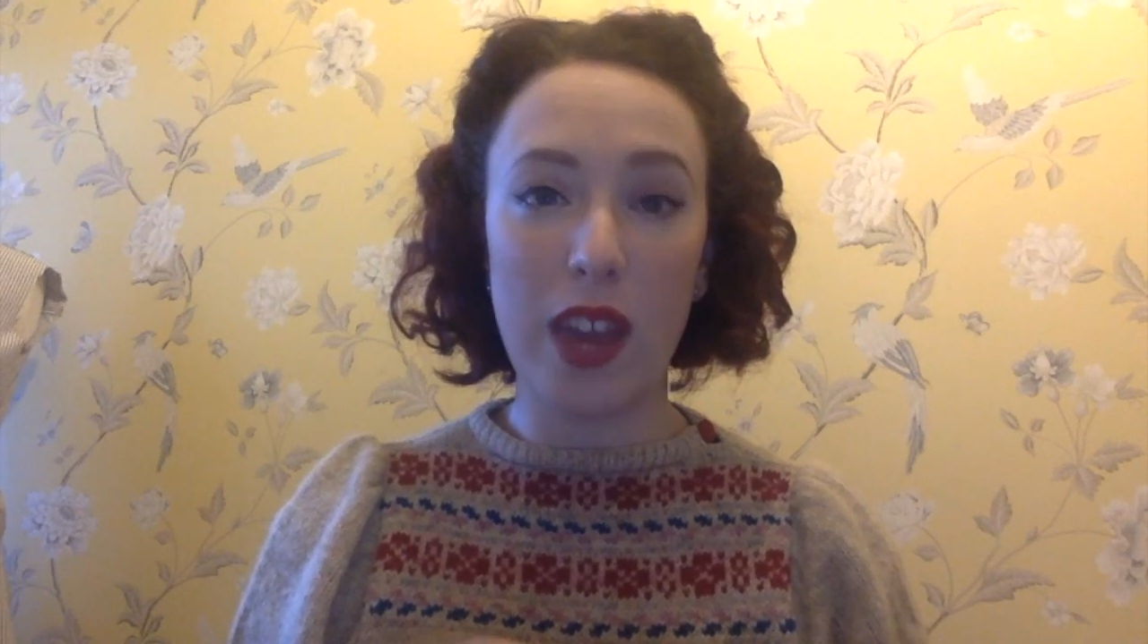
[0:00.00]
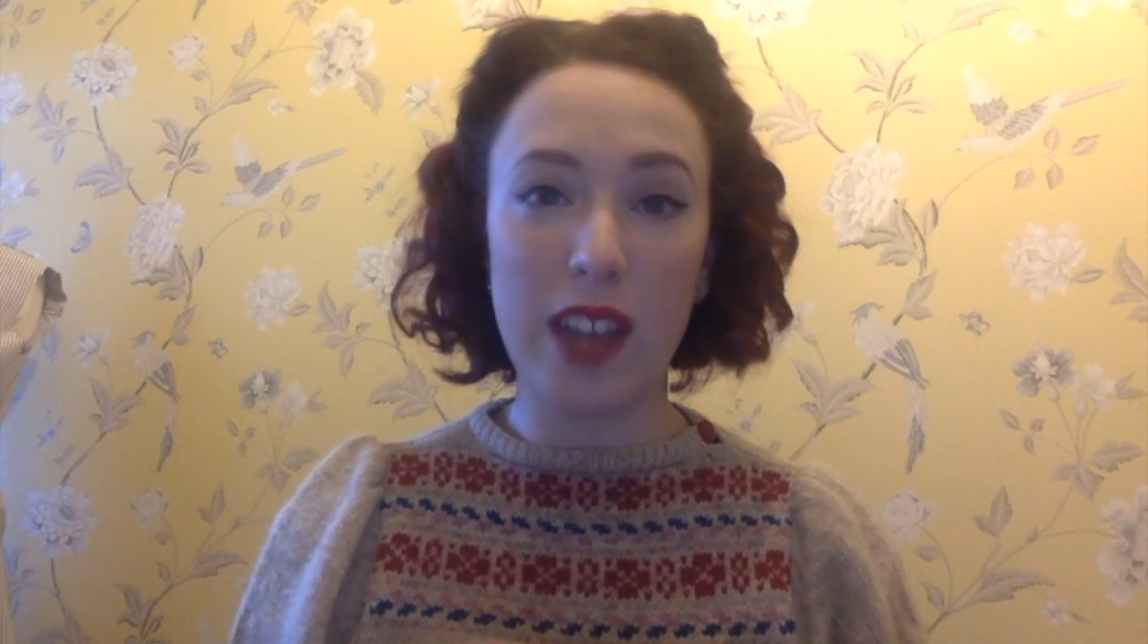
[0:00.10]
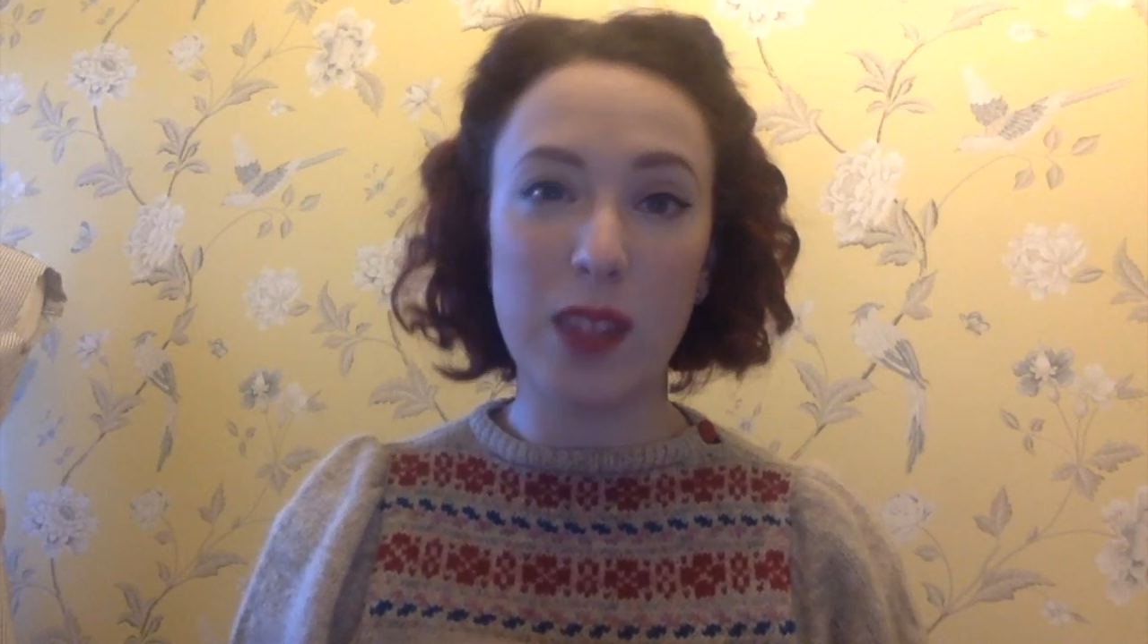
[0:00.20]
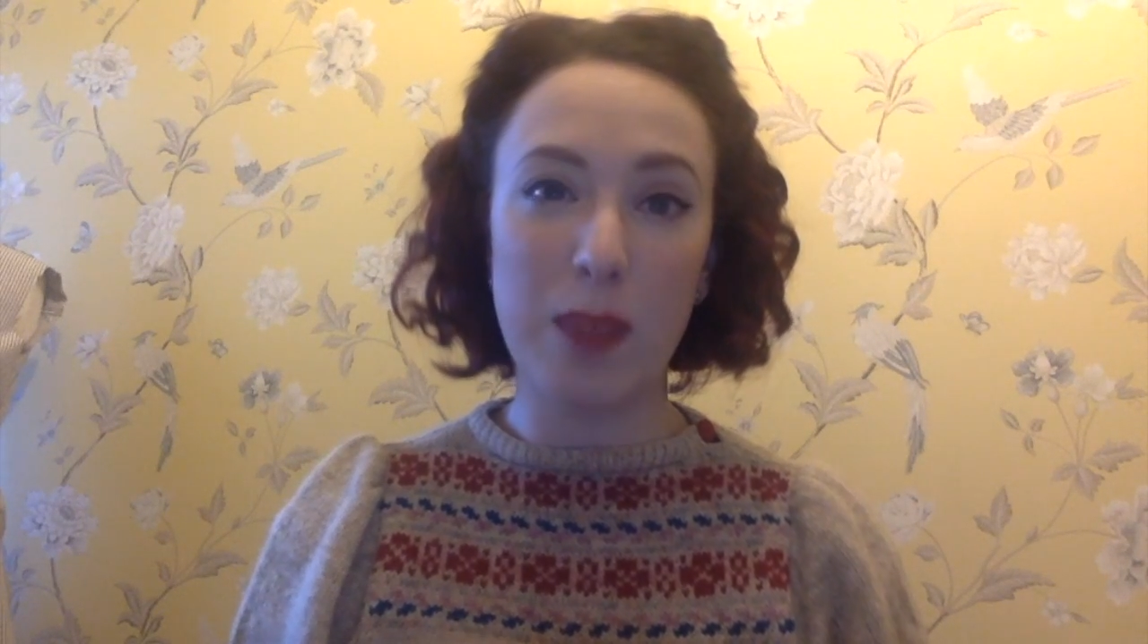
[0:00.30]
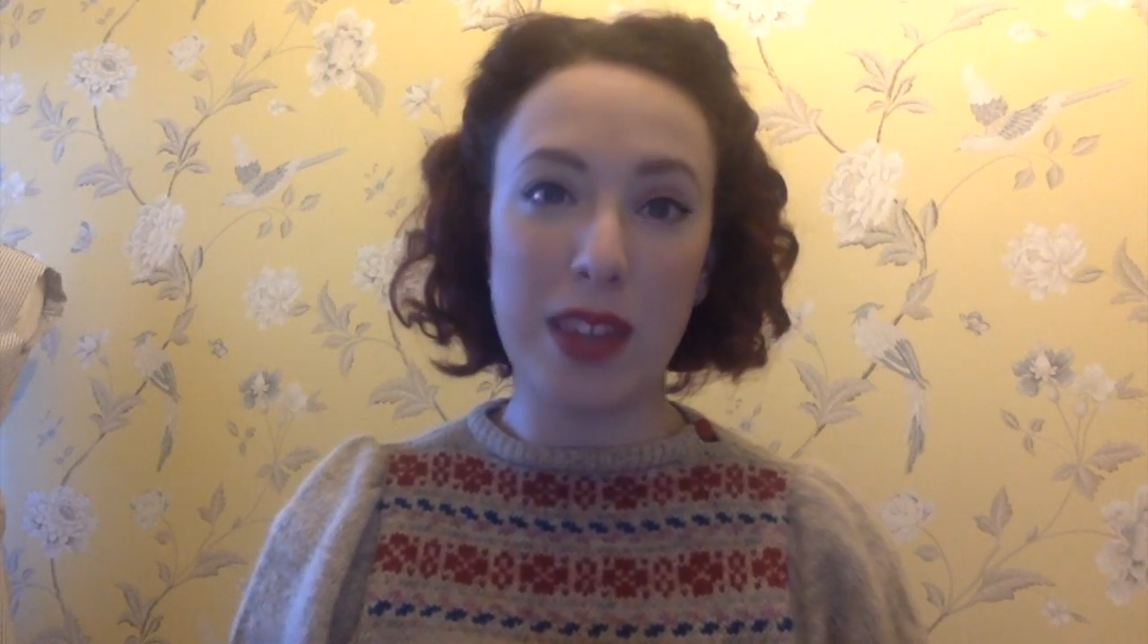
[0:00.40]

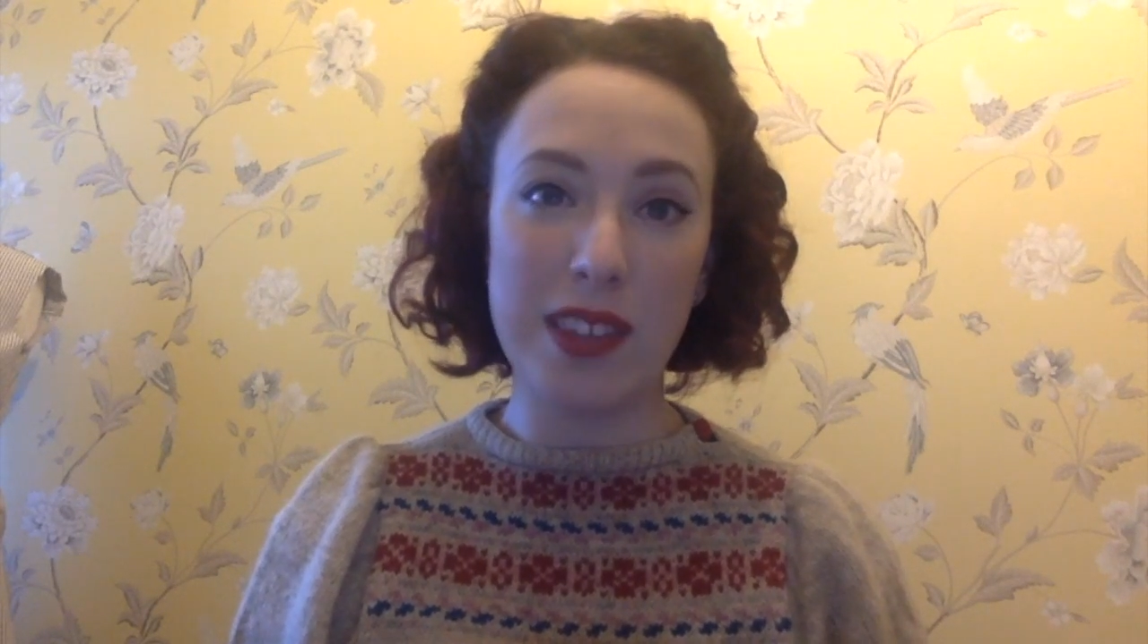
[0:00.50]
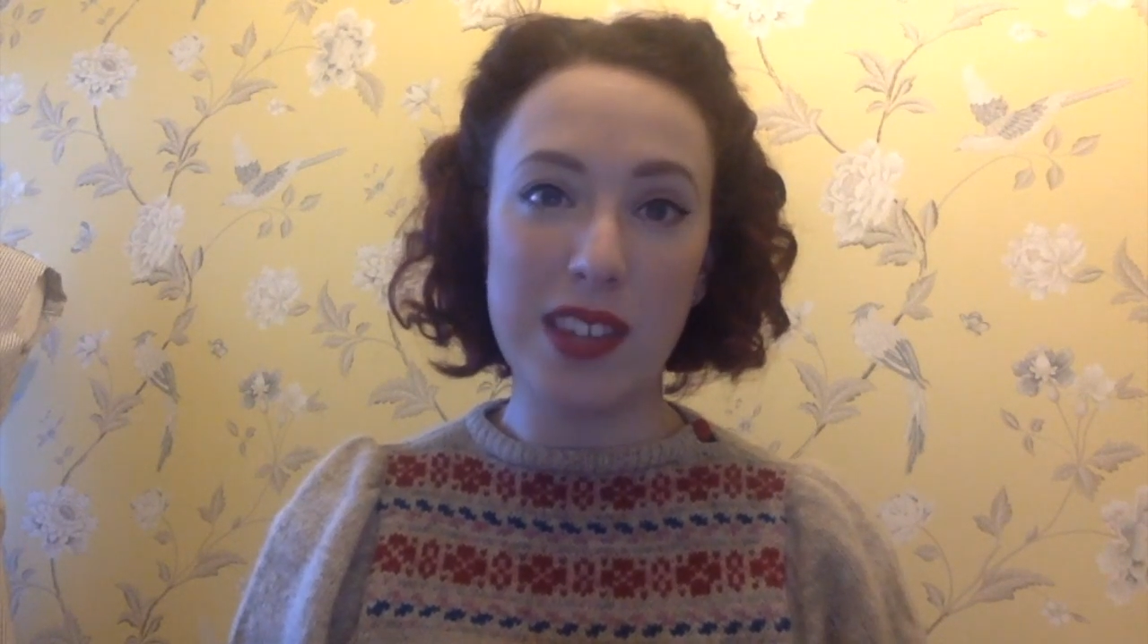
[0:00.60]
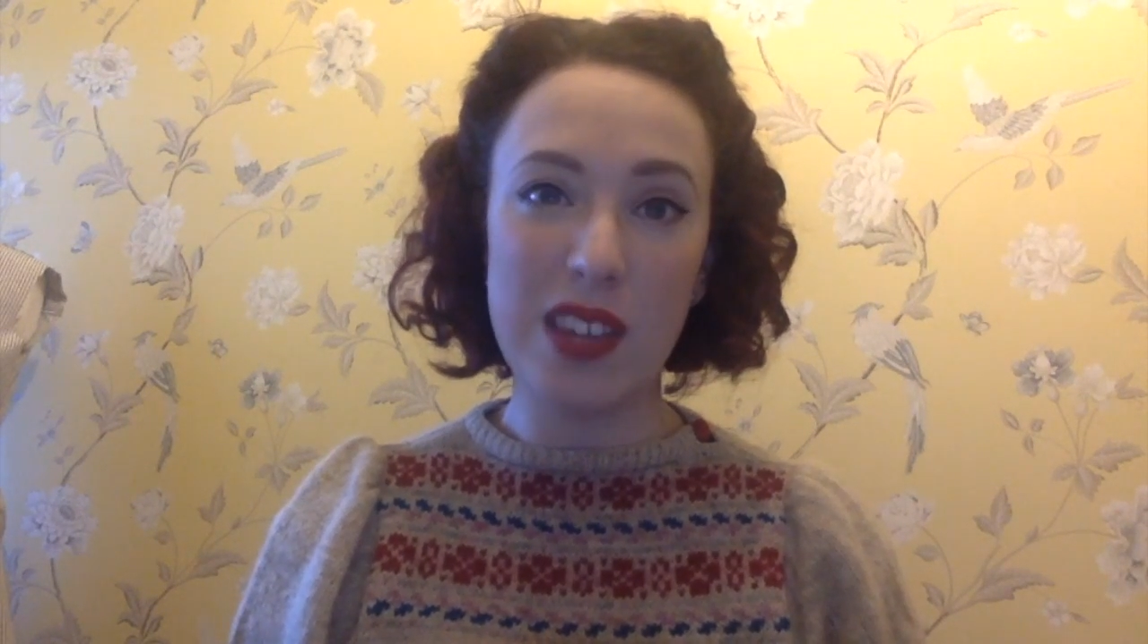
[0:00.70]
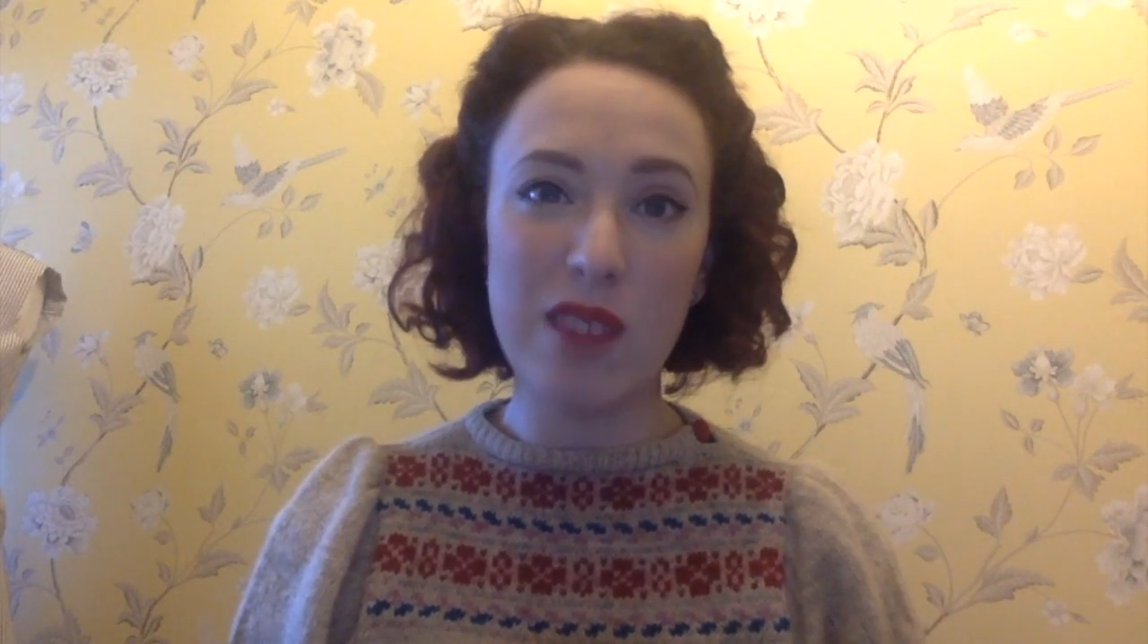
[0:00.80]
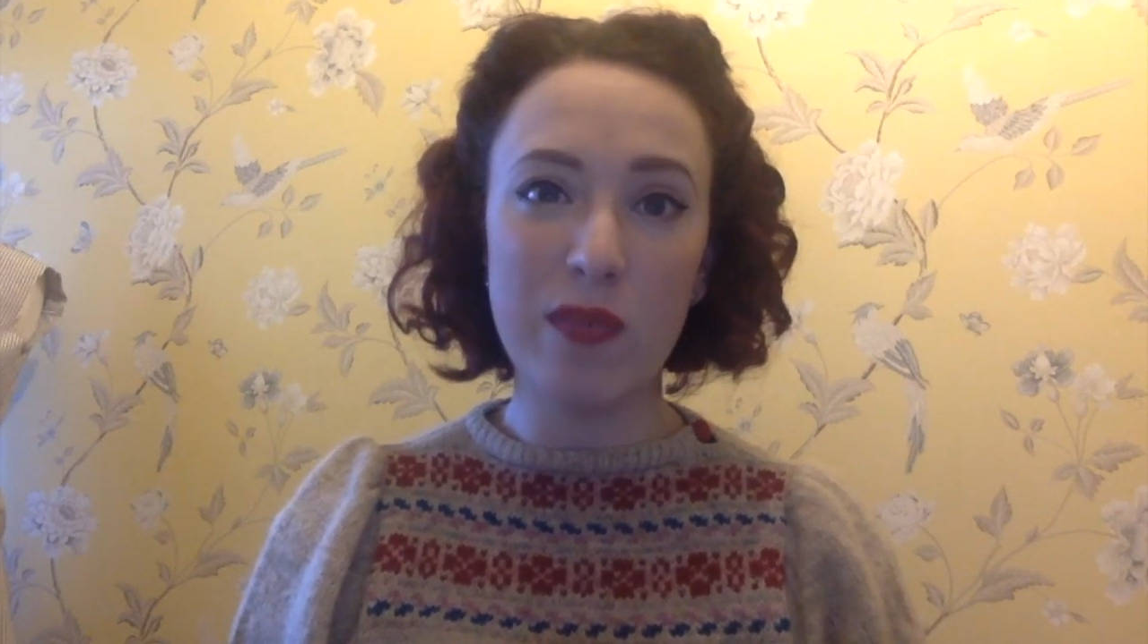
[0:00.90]

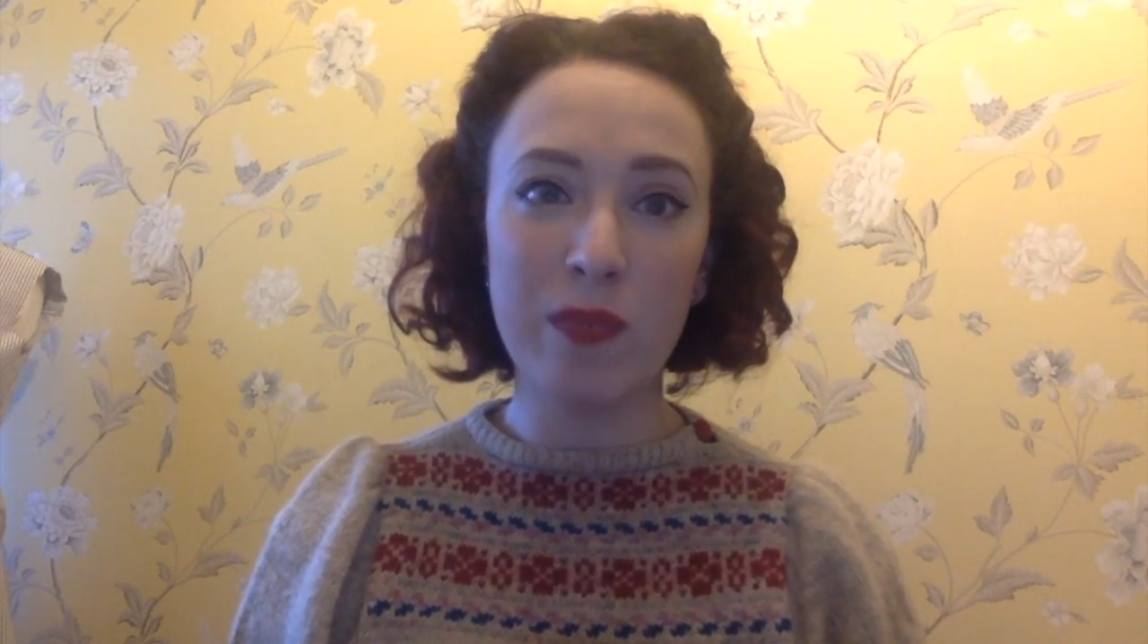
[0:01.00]
expensive